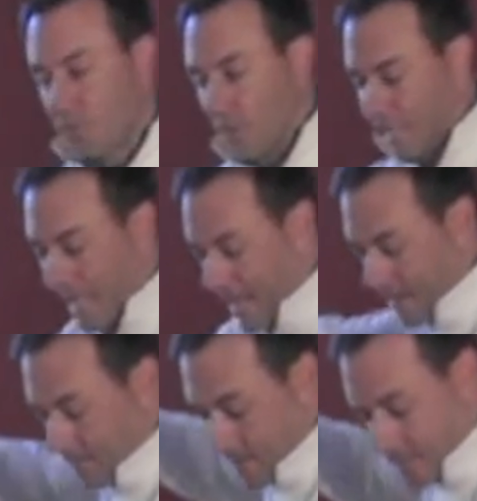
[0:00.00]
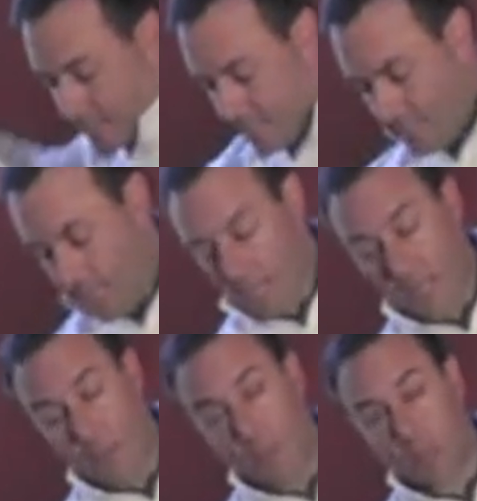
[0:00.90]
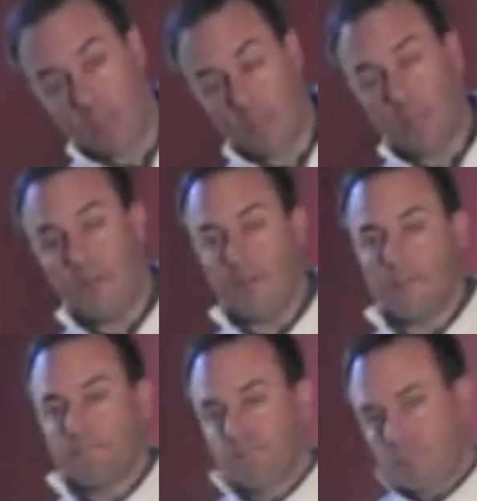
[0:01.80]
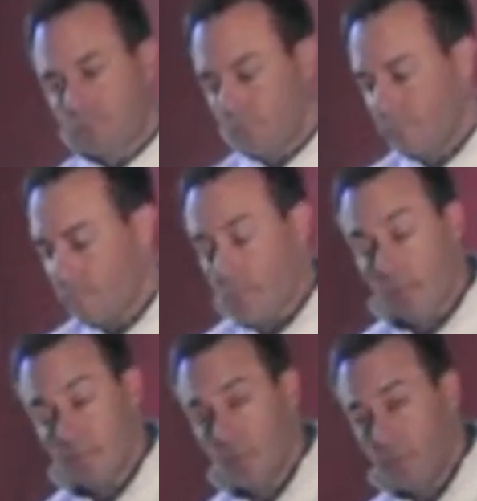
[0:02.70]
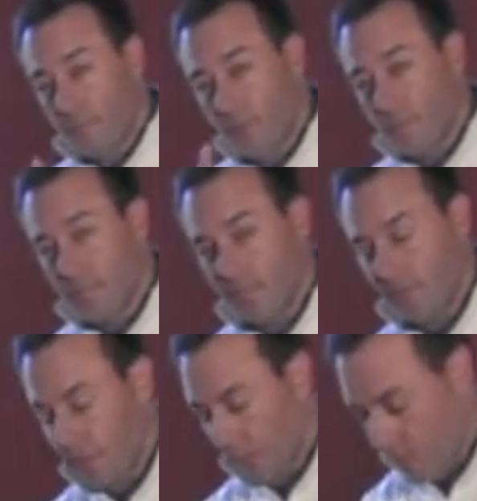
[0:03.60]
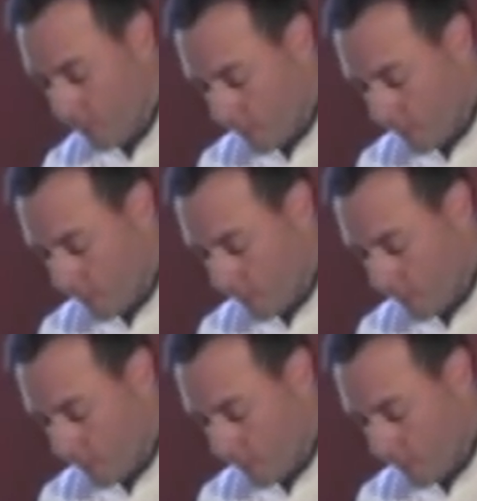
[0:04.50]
really have this dynamic looking pivot. So first thing for you,